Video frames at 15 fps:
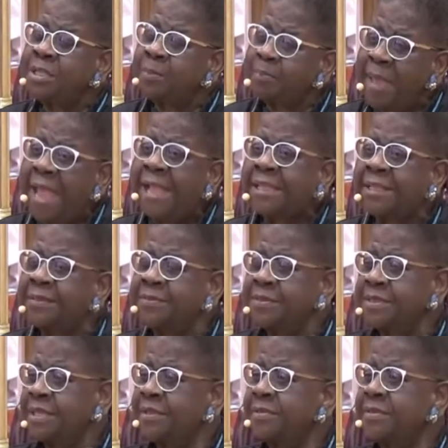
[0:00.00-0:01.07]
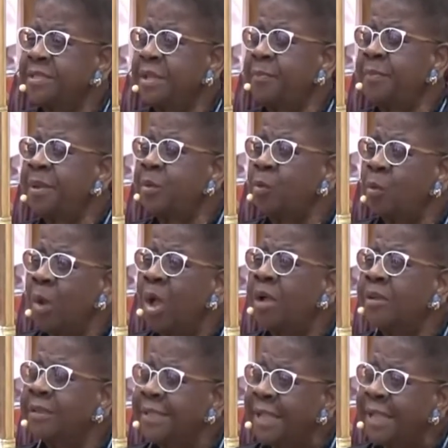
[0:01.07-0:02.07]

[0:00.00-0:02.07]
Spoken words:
to pack themselves up and walk